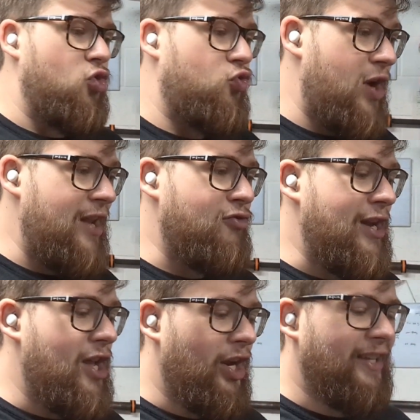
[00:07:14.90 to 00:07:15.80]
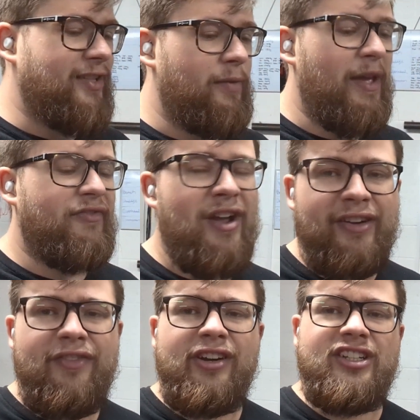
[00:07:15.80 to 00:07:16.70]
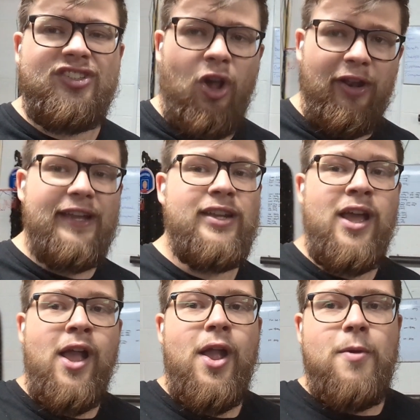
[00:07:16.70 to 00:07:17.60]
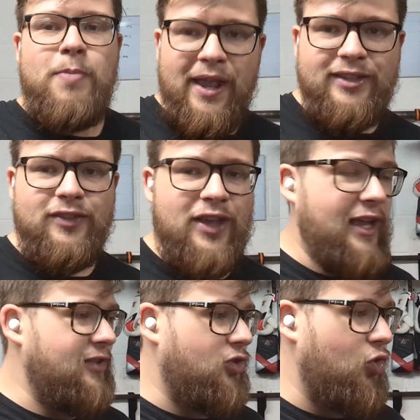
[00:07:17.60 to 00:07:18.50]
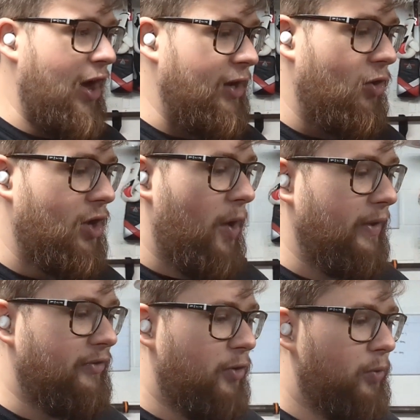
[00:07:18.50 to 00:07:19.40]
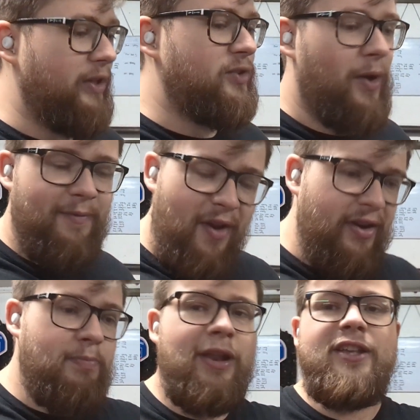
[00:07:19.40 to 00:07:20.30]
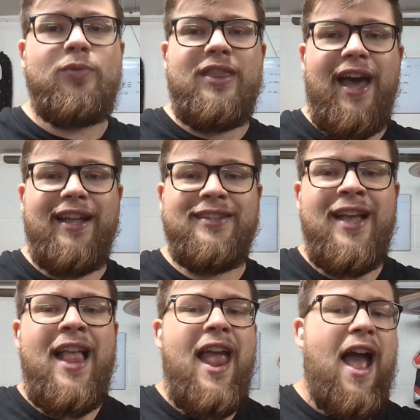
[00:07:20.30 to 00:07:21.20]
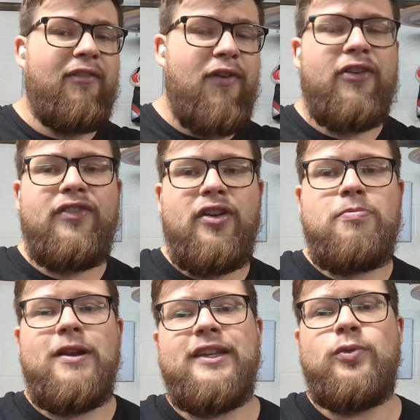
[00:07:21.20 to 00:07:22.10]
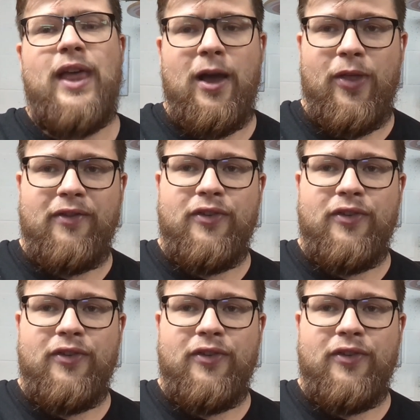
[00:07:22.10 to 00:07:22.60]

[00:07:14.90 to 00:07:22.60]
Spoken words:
really, really good, and it's going to be a very, very solid piece of kit to train on going forward. So I'm very pleased with that and very, very pleased with how that